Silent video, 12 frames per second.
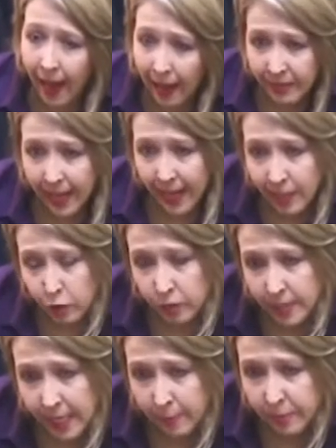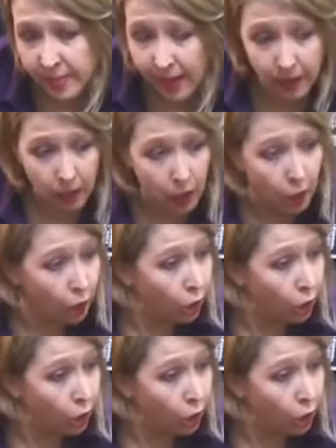avocational team said,